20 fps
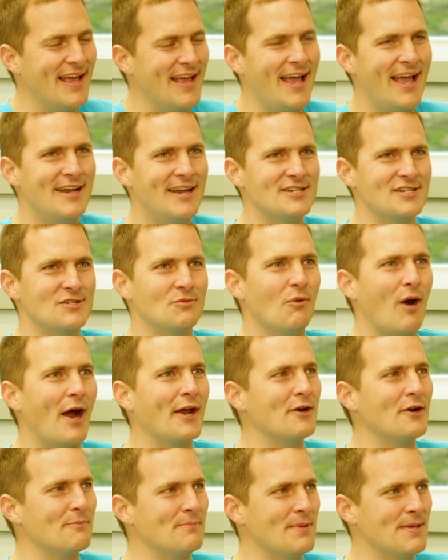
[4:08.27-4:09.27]
And just
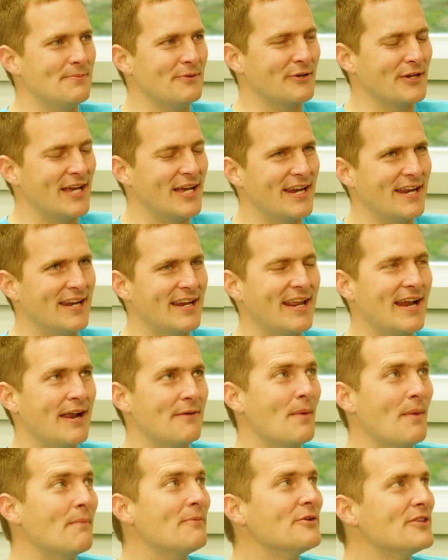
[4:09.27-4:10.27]
why don't people get it? And I
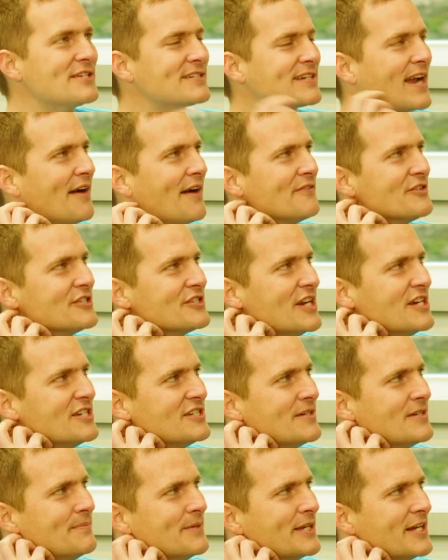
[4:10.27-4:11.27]
remember this
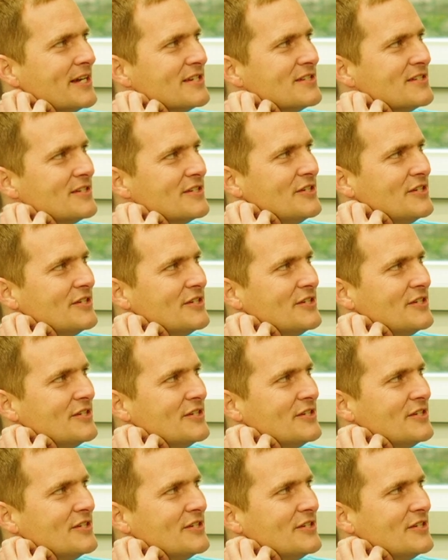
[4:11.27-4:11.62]
conversation because